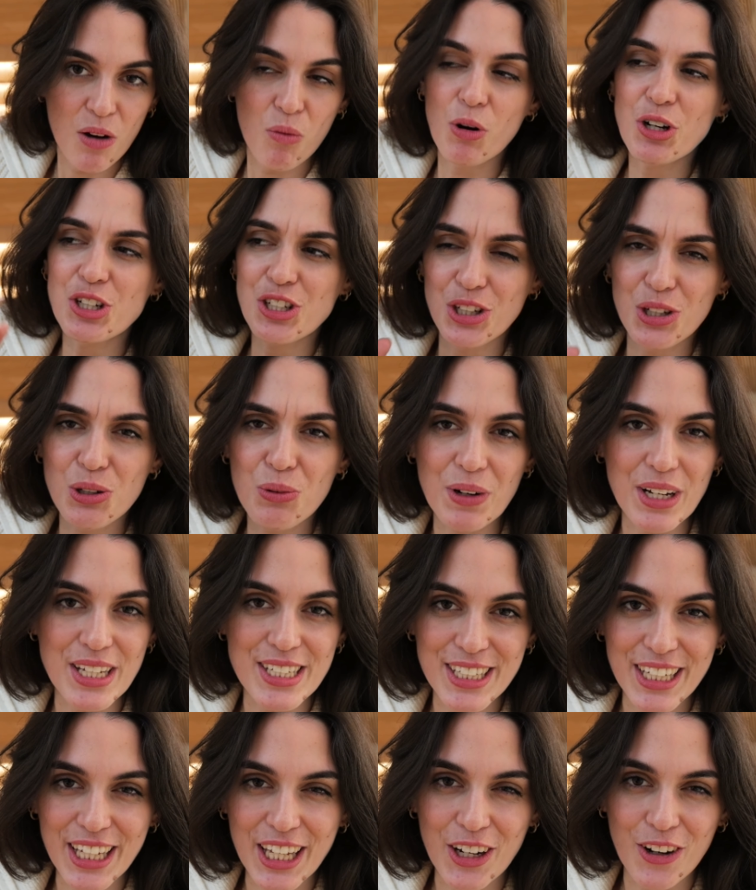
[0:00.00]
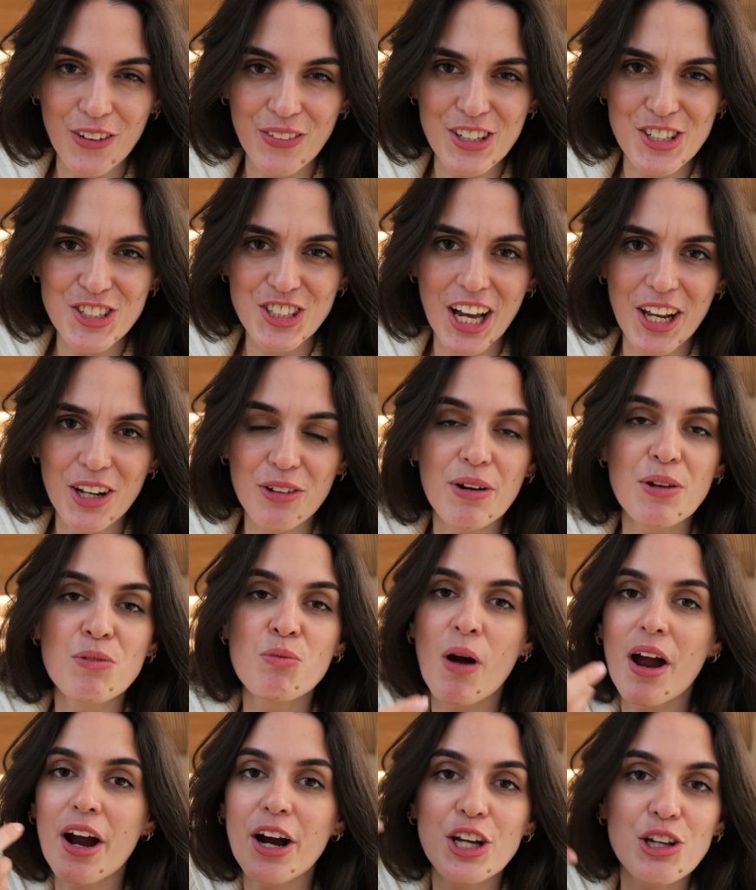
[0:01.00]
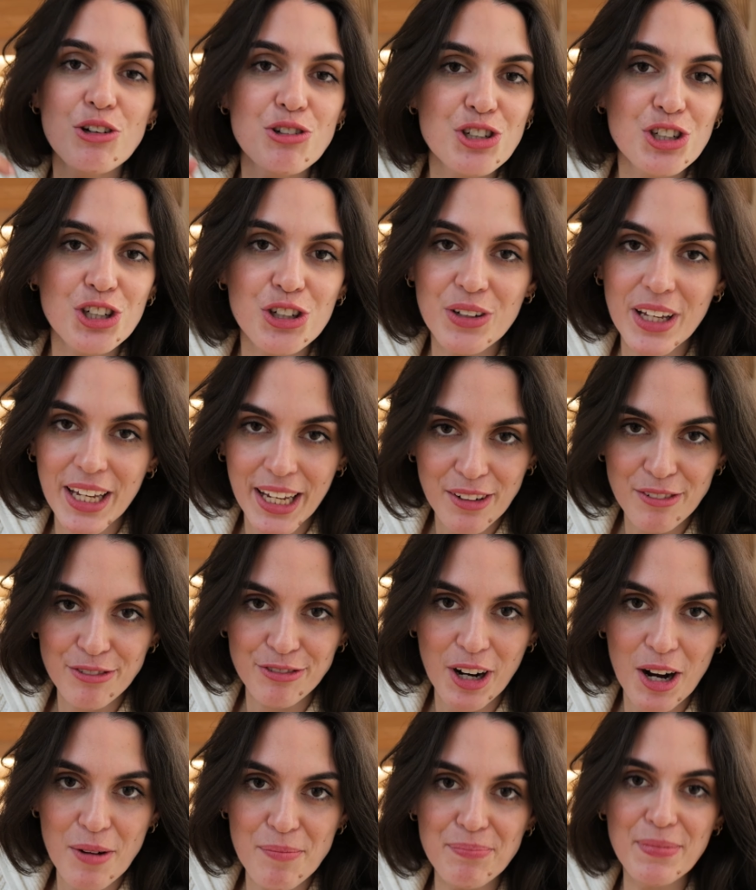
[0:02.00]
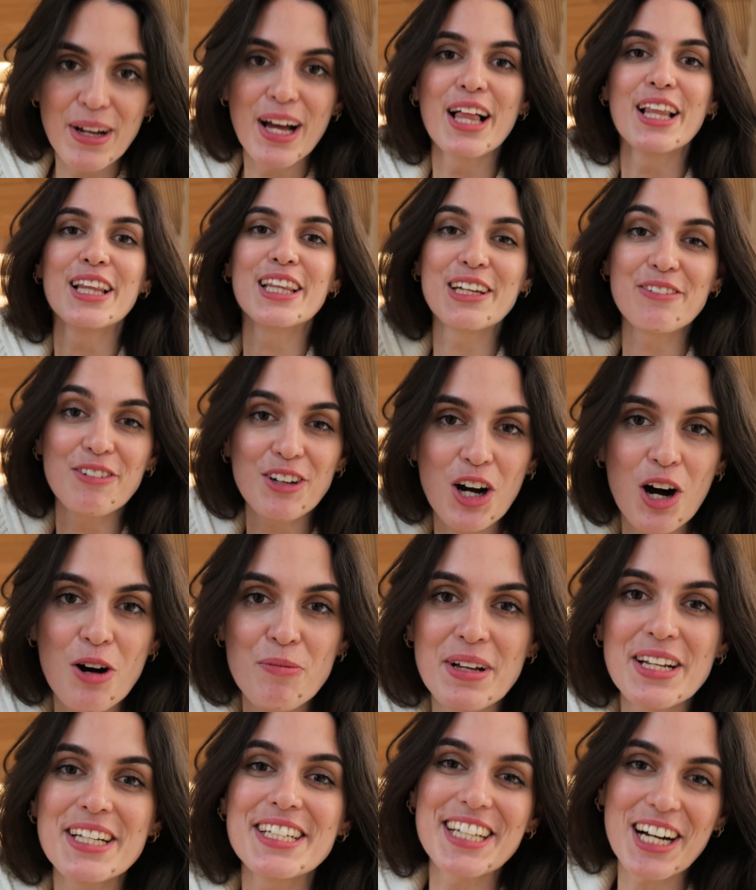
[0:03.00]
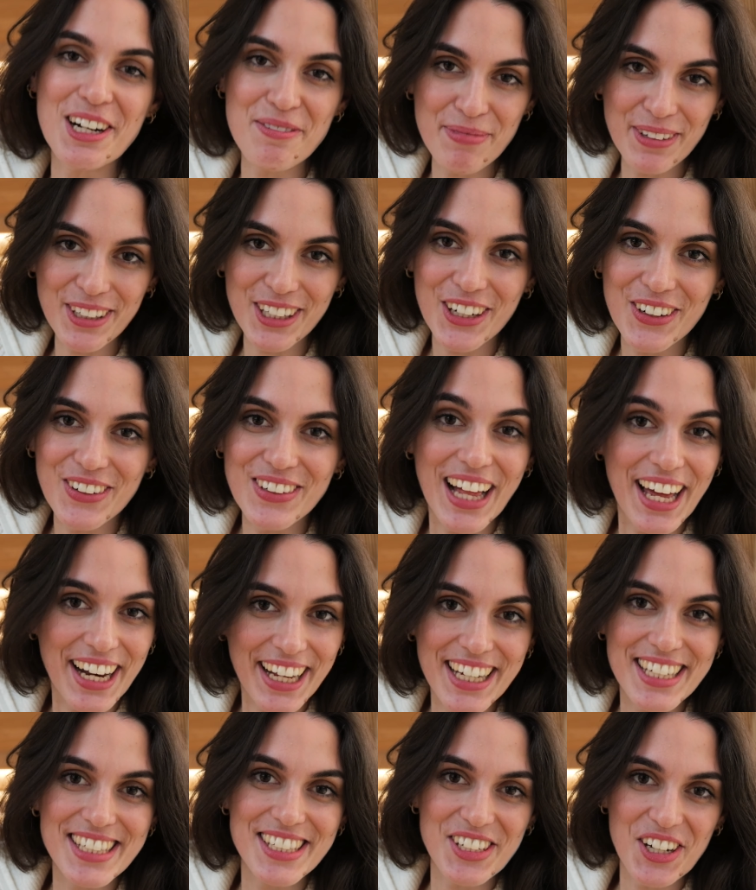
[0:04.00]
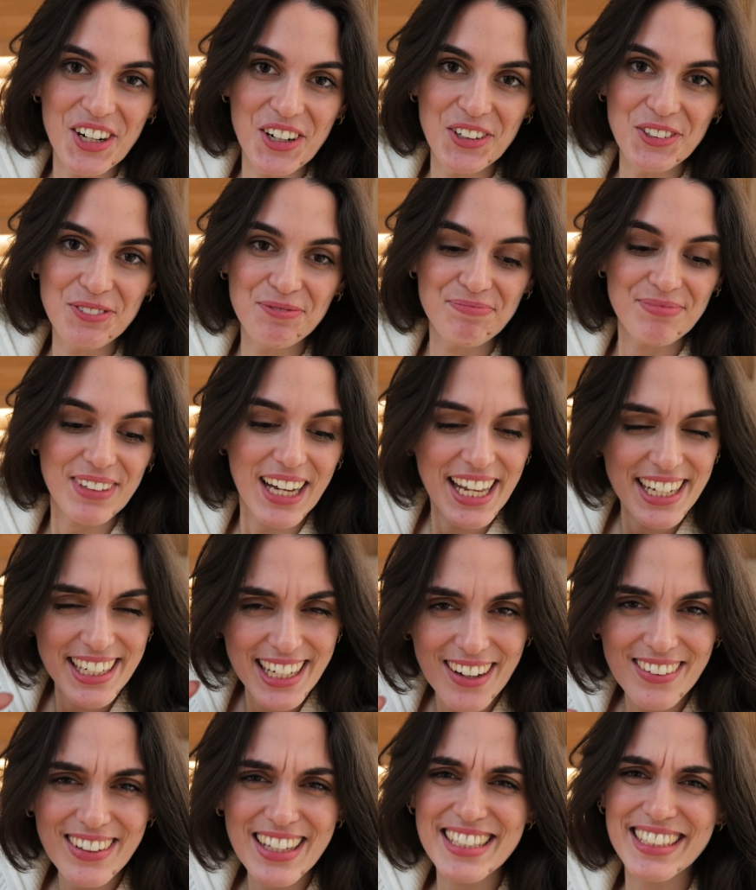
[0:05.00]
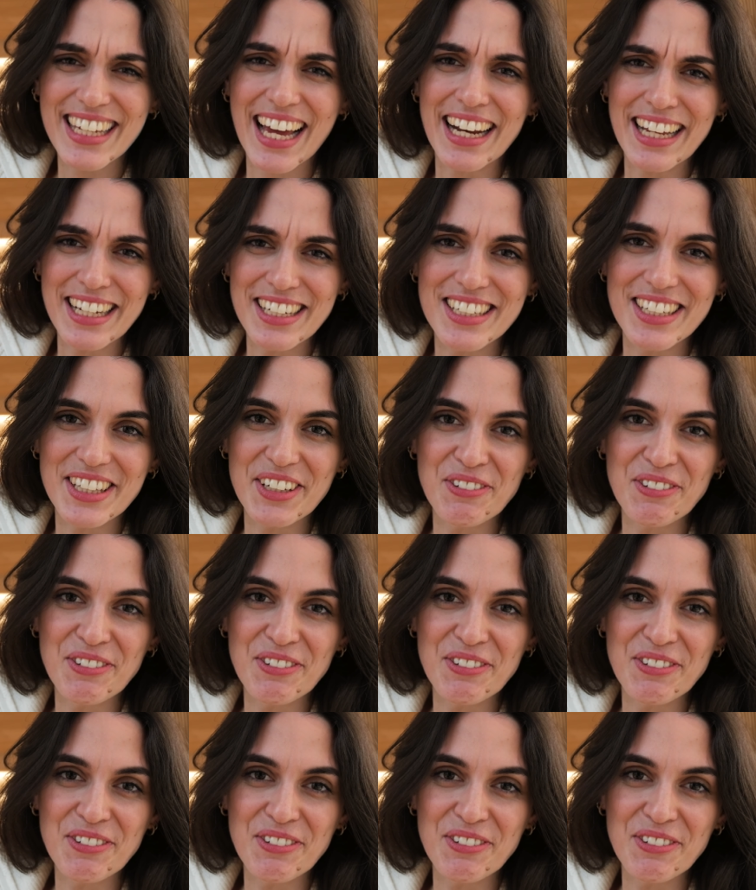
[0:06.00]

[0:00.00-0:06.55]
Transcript: What do you wanna see here on this channel, and where are you tuning in from? Leave a comment down below letting us know. And now let's get into